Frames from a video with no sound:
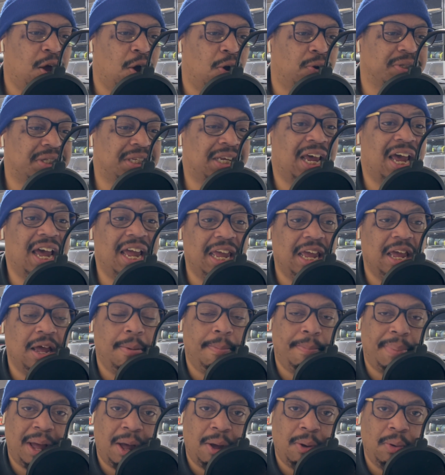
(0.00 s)
tell you
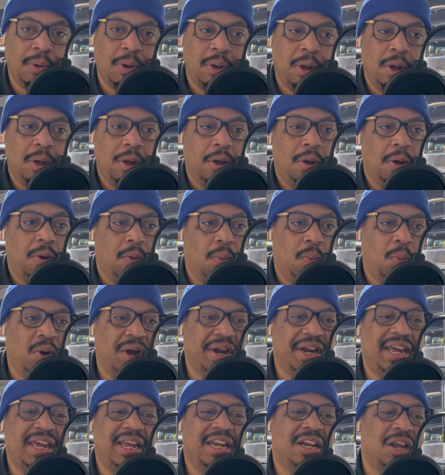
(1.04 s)
about what
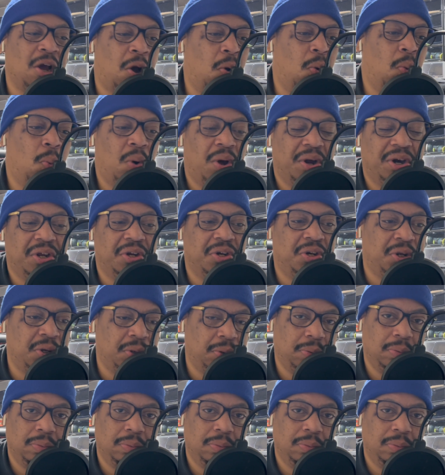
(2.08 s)
he don't want to do.